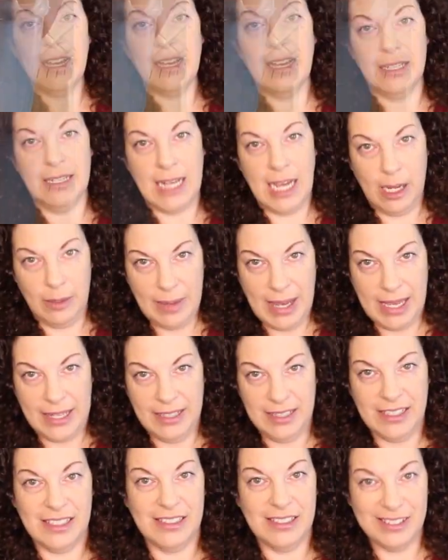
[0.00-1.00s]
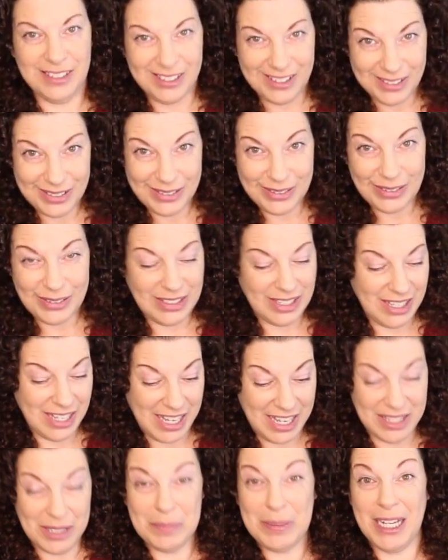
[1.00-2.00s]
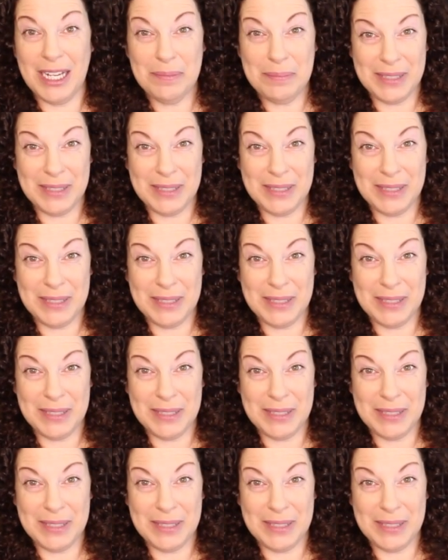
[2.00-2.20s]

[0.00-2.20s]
and now I'm adding in the black